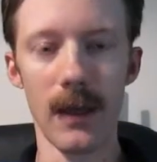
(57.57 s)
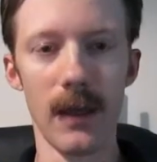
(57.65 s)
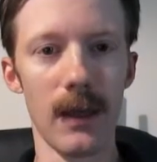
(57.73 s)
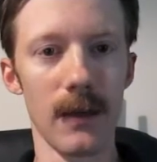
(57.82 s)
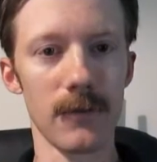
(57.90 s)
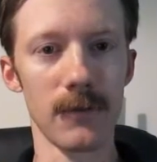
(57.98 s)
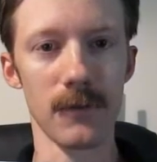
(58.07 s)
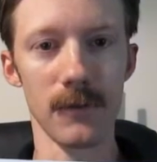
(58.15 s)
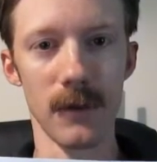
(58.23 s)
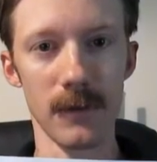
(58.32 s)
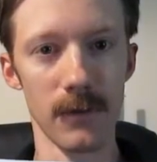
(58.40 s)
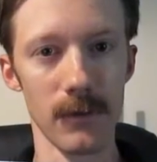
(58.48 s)

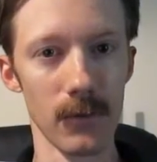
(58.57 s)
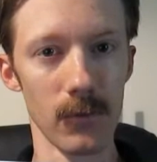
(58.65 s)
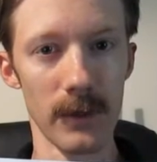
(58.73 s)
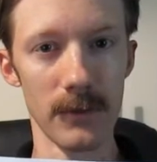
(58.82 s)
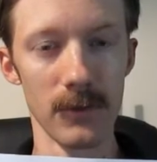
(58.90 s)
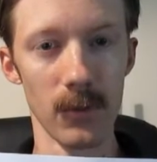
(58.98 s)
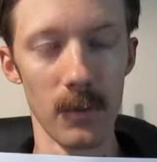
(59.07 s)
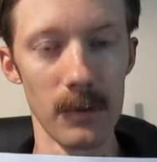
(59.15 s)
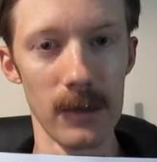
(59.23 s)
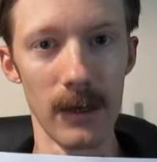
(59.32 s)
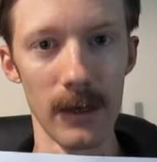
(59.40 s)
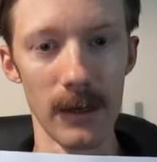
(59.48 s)
exercising the right to
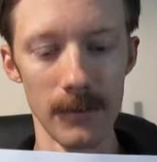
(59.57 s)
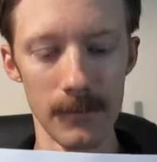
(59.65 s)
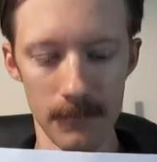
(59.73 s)
apply,